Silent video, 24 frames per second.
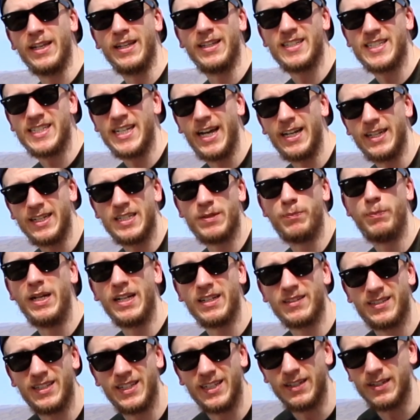inside, it's
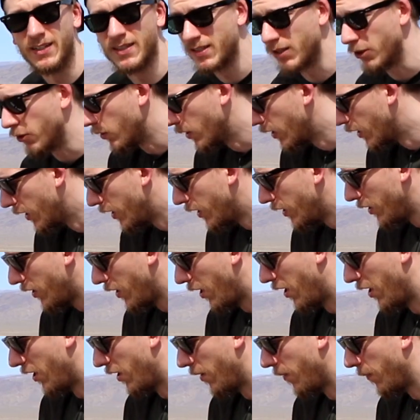built in. So
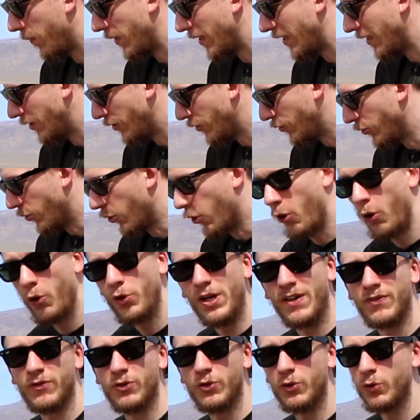um, it, all
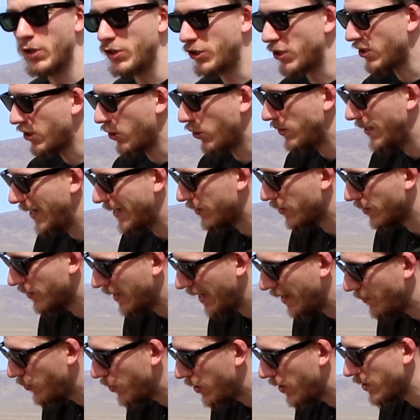you have to do is just connect the
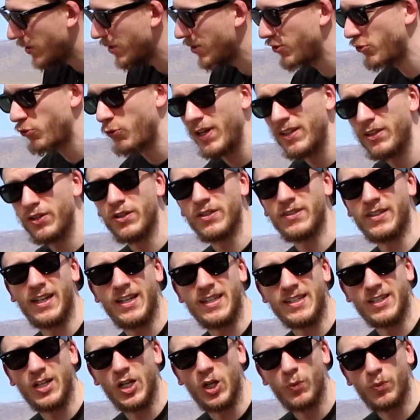camera straight to the
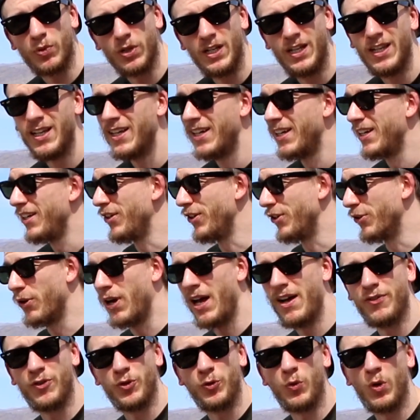telescope. You don't
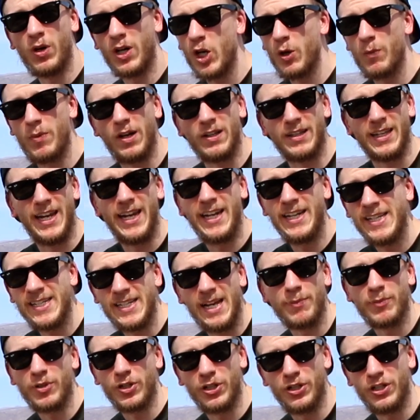have to worry about any
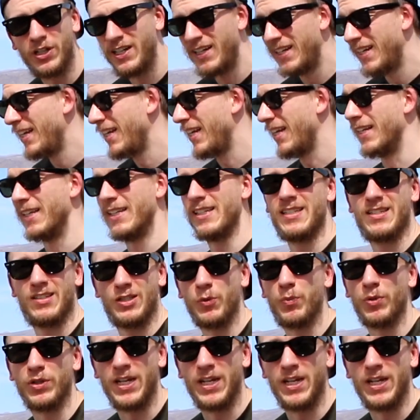adapter and it's super